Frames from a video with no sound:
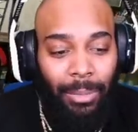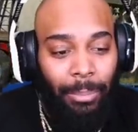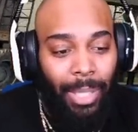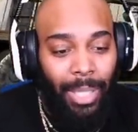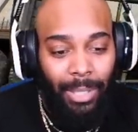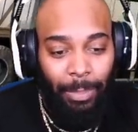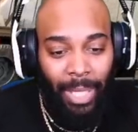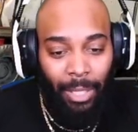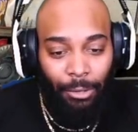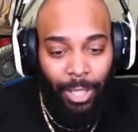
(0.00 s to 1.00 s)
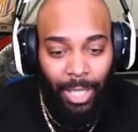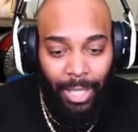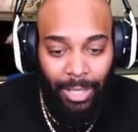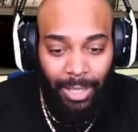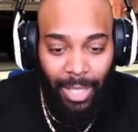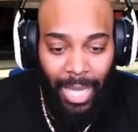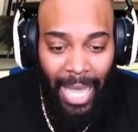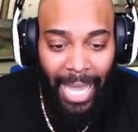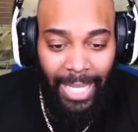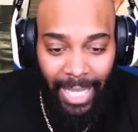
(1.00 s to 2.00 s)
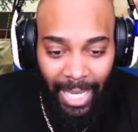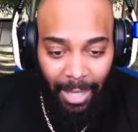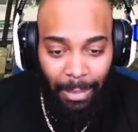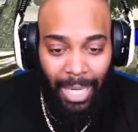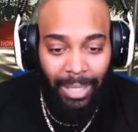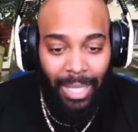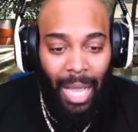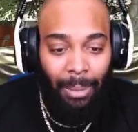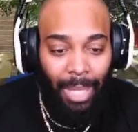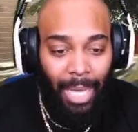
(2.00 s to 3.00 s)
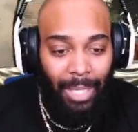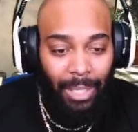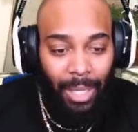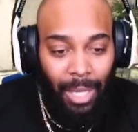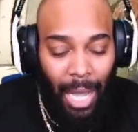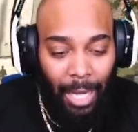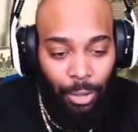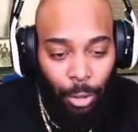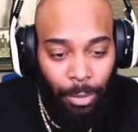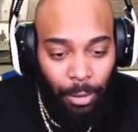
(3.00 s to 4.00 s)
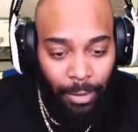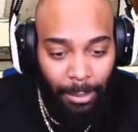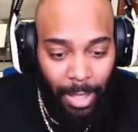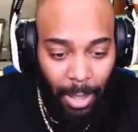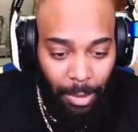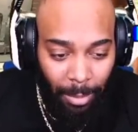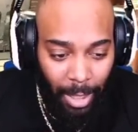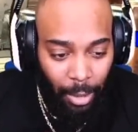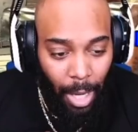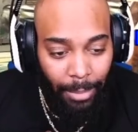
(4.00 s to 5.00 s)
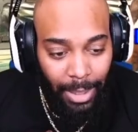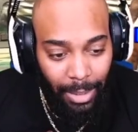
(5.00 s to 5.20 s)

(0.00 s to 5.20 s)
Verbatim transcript: is being a realist, and then by the time like October, November come, y'all be like, yo, how much is this